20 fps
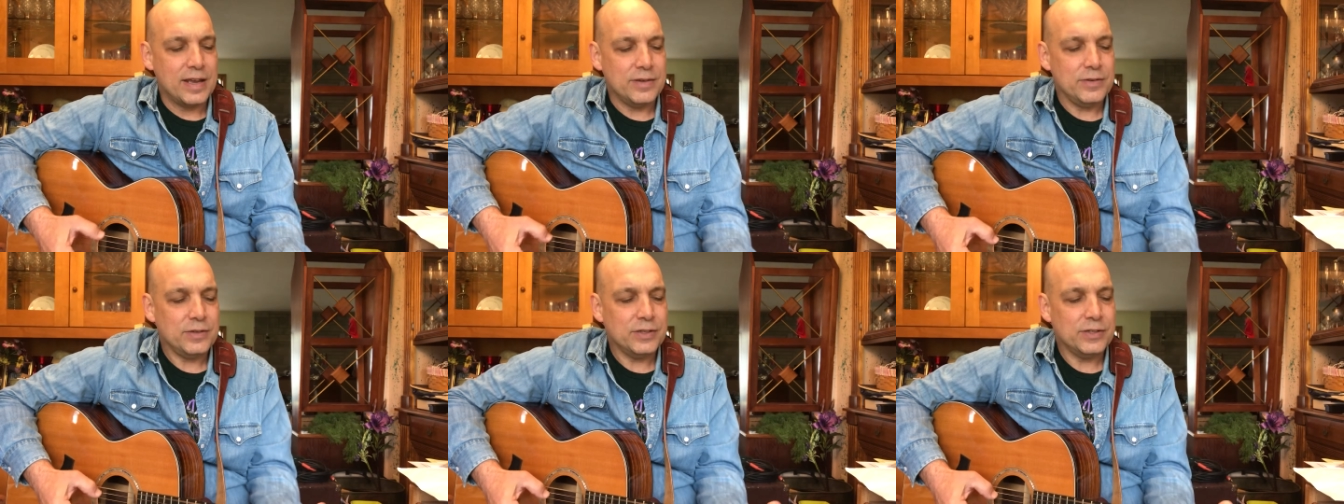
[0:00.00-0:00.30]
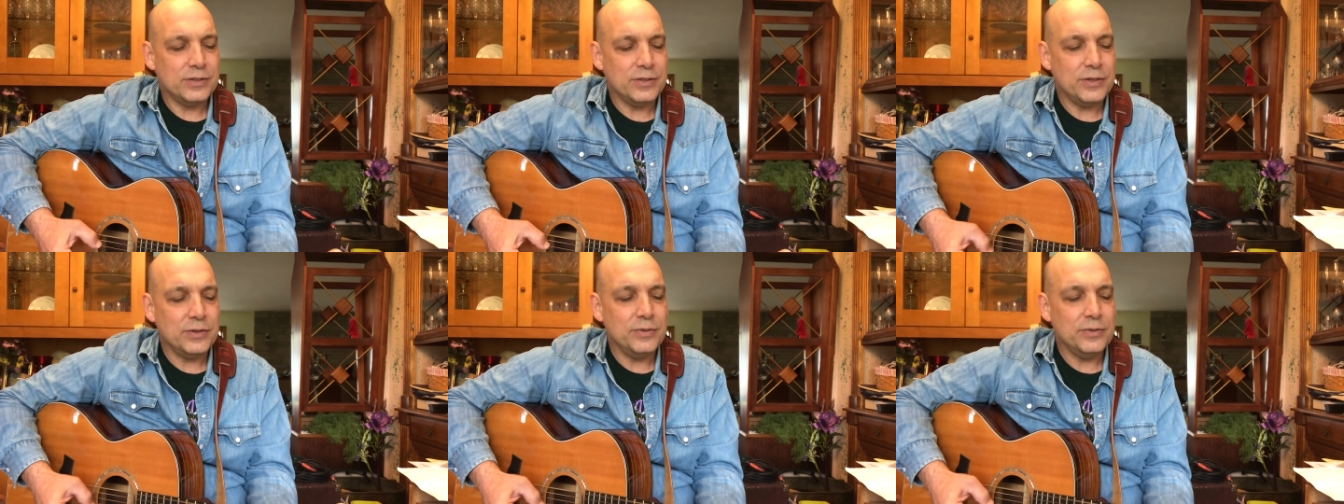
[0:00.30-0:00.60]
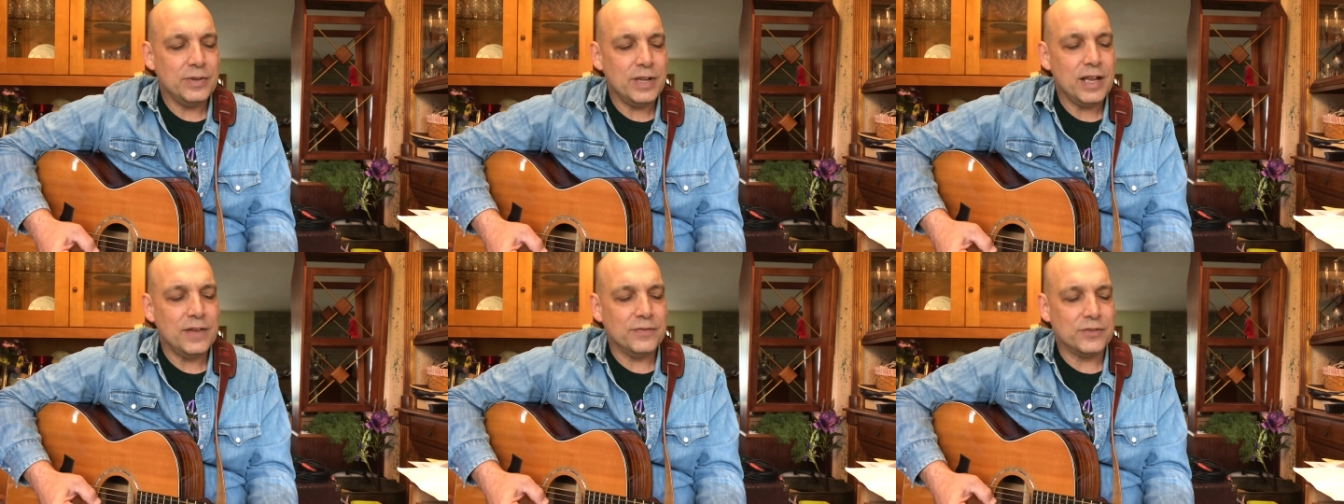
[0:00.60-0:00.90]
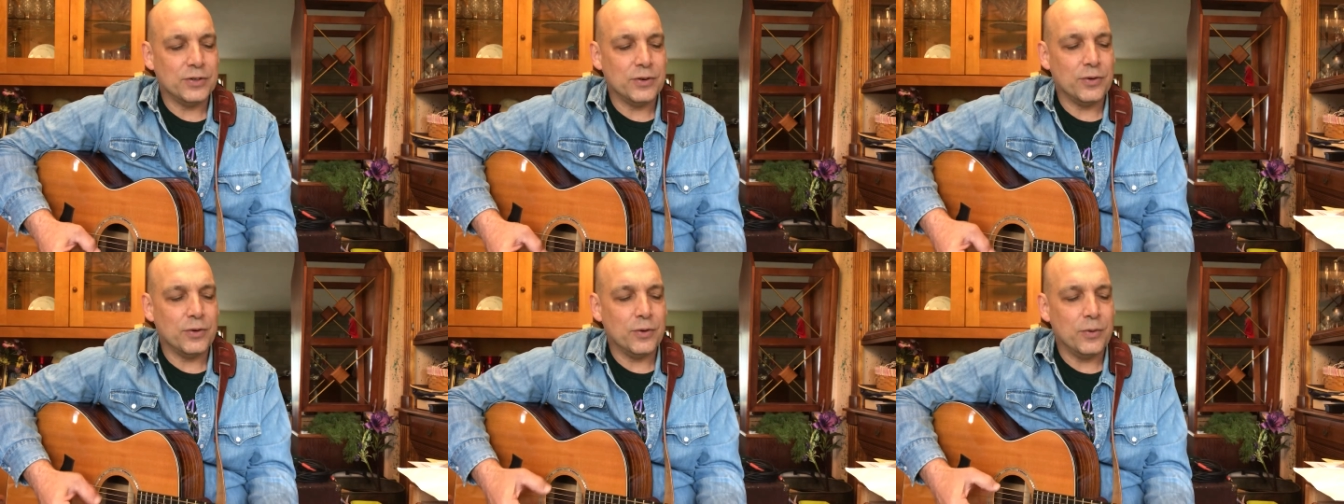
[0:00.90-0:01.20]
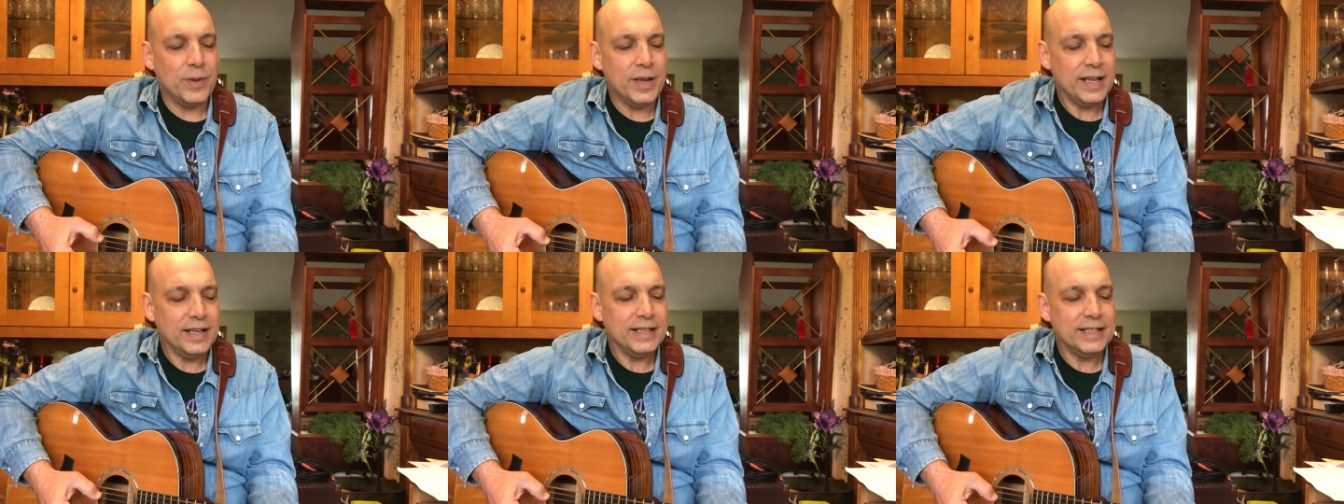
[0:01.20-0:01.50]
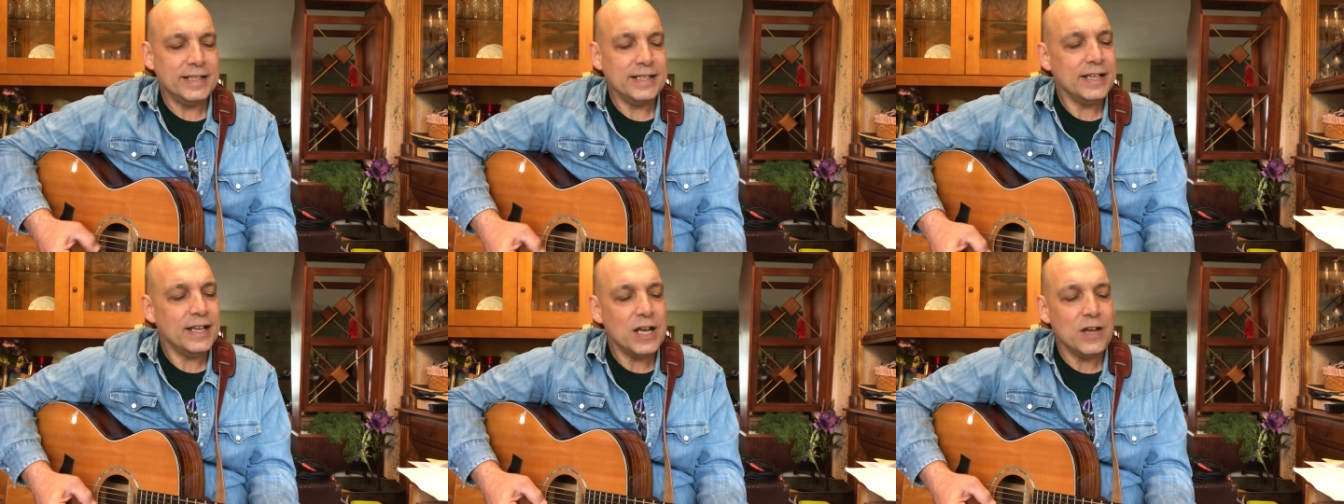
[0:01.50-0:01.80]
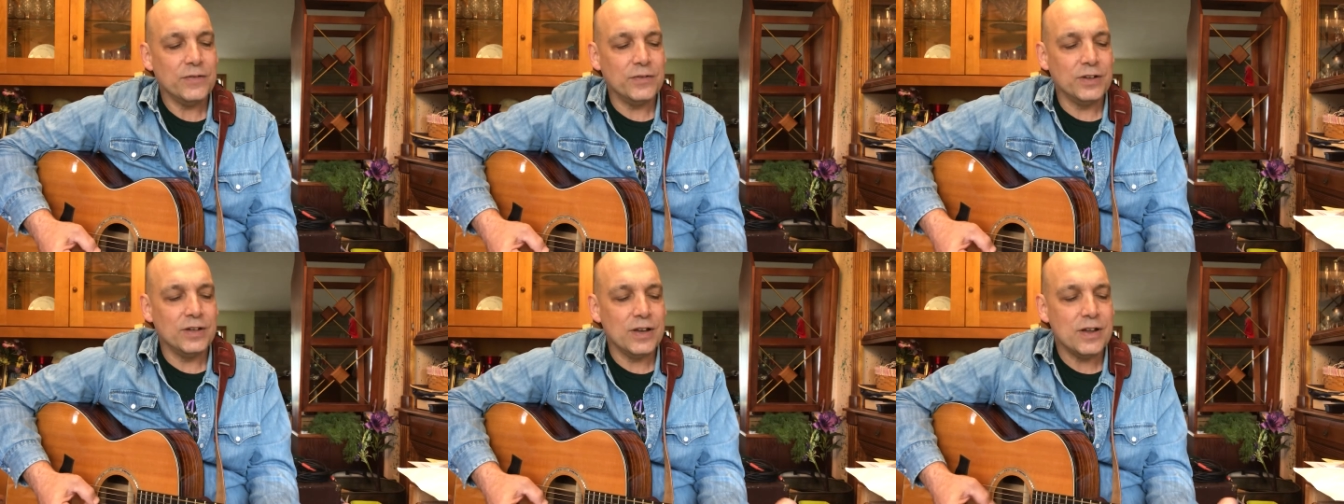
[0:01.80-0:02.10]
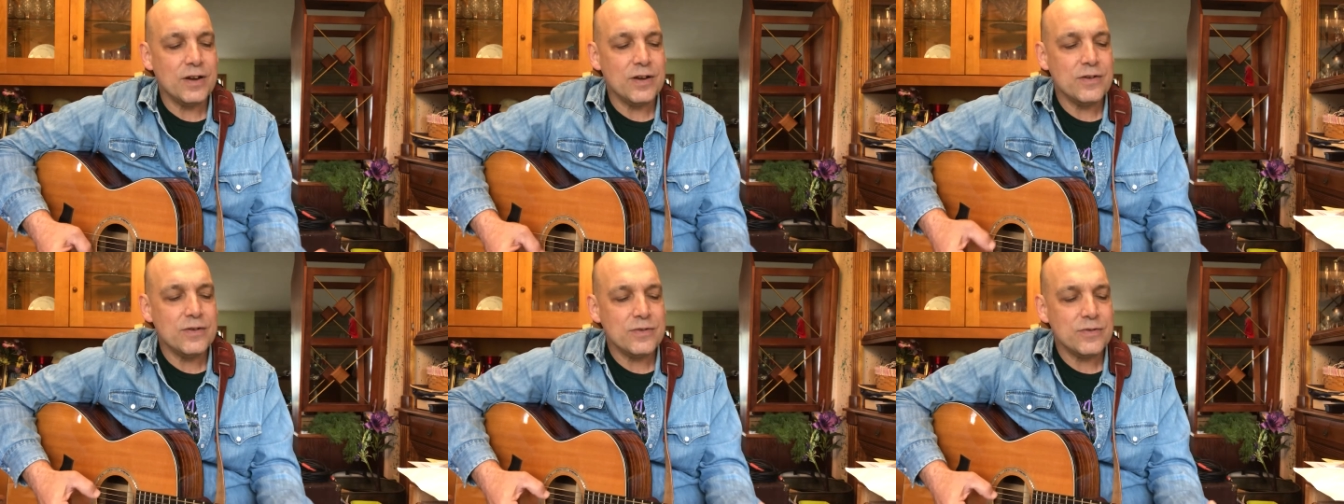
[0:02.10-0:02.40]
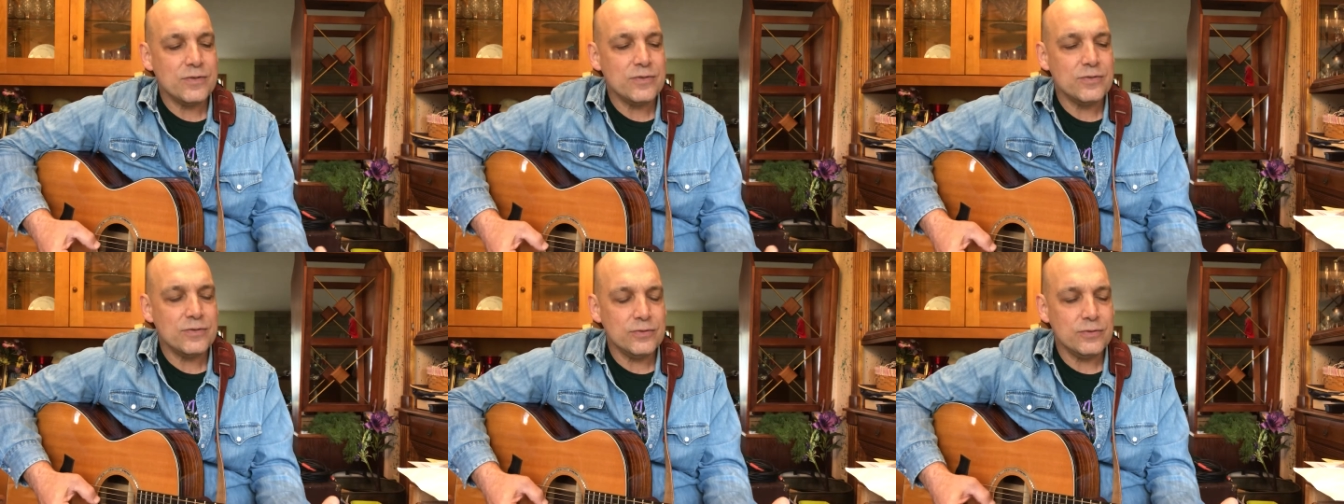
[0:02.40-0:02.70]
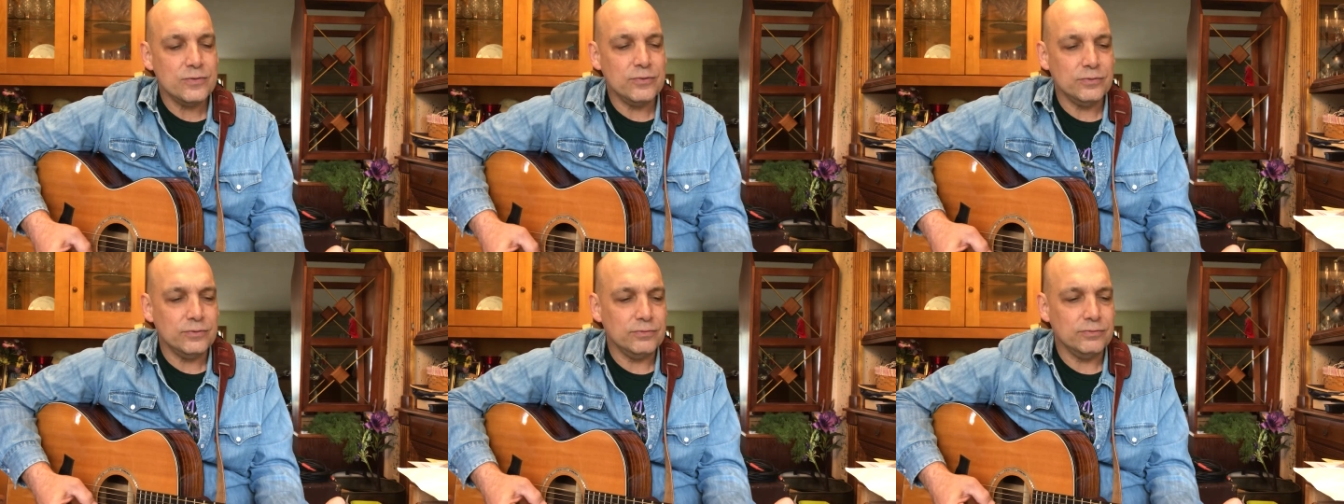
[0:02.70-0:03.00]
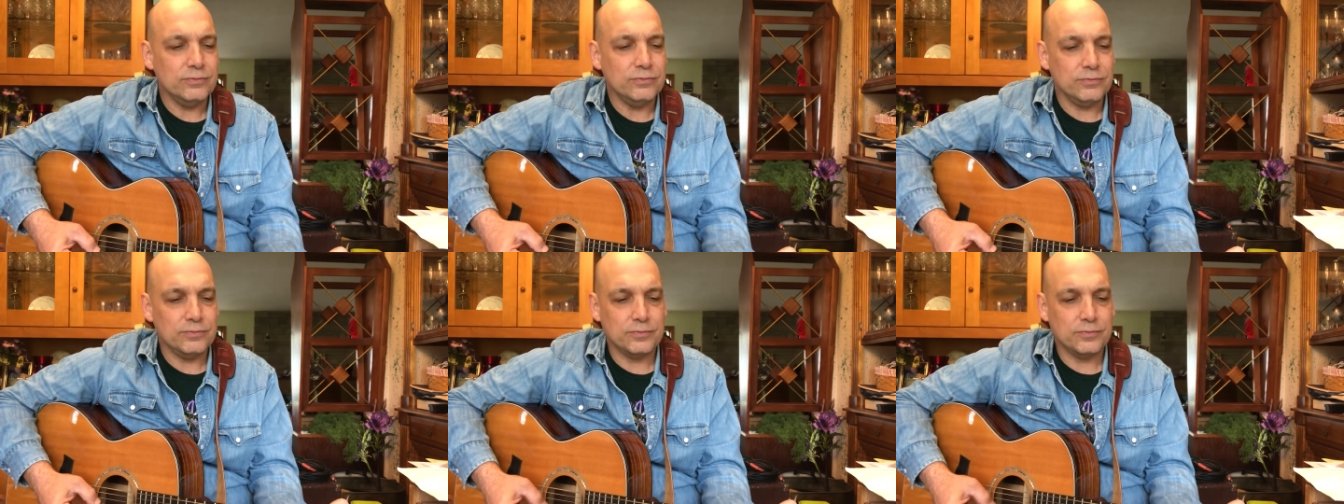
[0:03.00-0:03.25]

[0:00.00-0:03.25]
If you left your well enough alone.